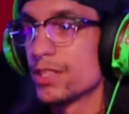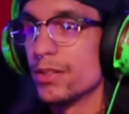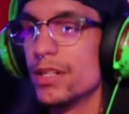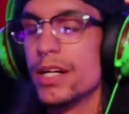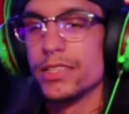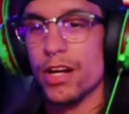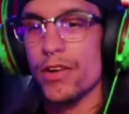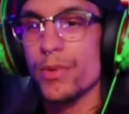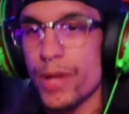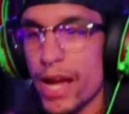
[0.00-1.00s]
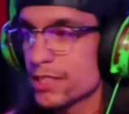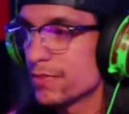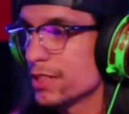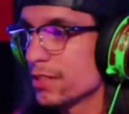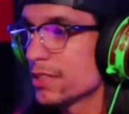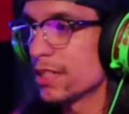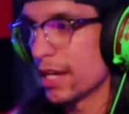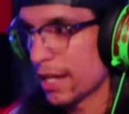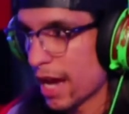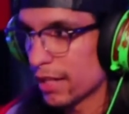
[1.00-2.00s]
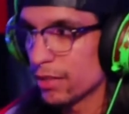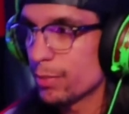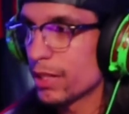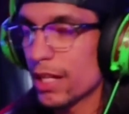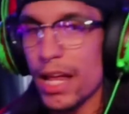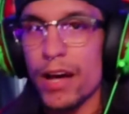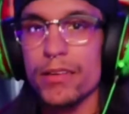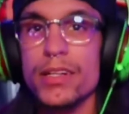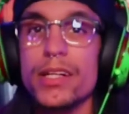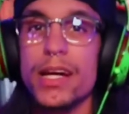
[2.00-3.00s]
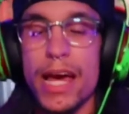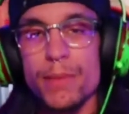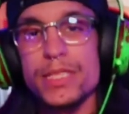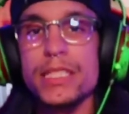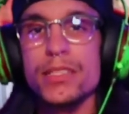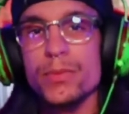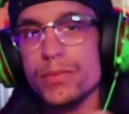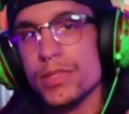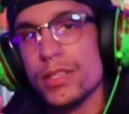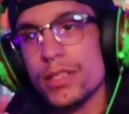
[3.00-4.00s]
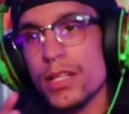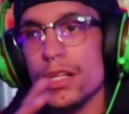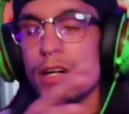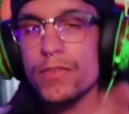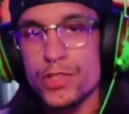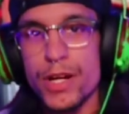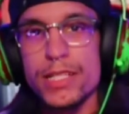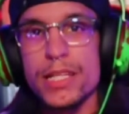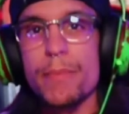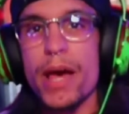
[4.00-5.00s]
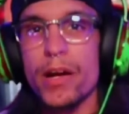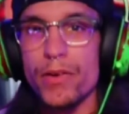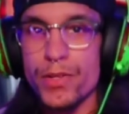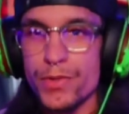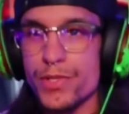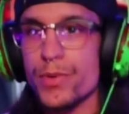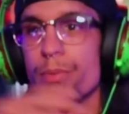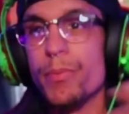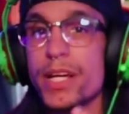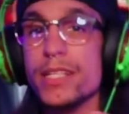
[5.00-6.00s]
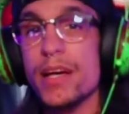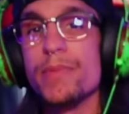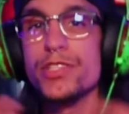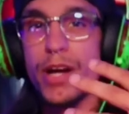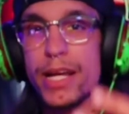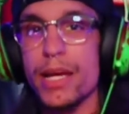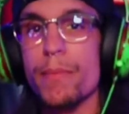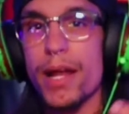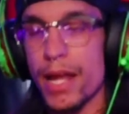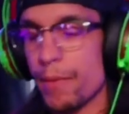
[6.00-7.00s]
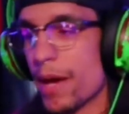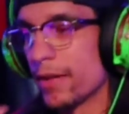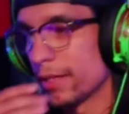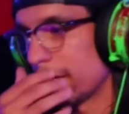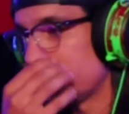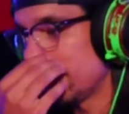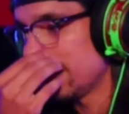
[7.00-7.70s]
So started doing the reaction videos, got a little bit of clout, and I'm seeing the love translate back onto YouTube because I've been trying to get my name out there.